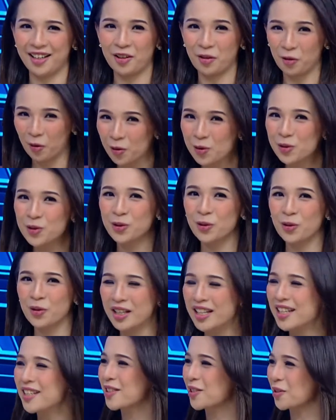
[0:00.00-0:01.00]
It also
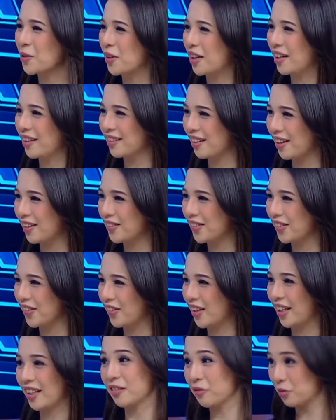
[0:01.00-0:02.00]
linked to
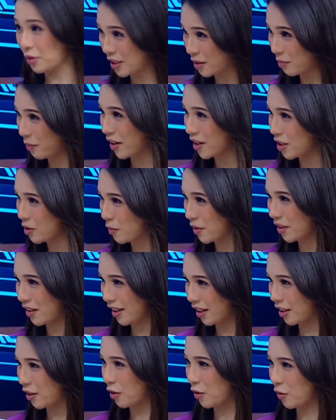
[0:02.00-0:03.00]
another like risk
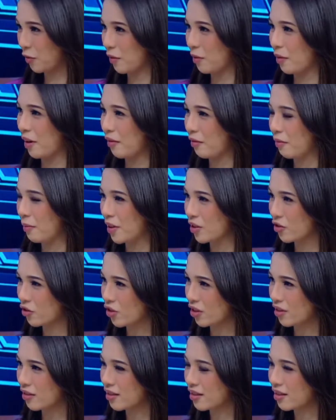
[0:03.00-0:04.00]
management like you've
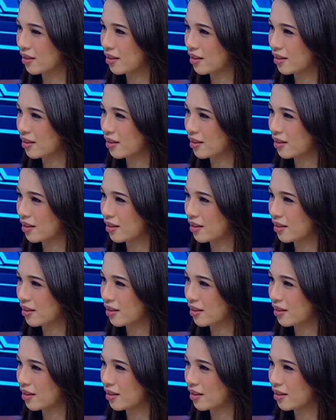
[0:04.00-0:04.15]
mentioned.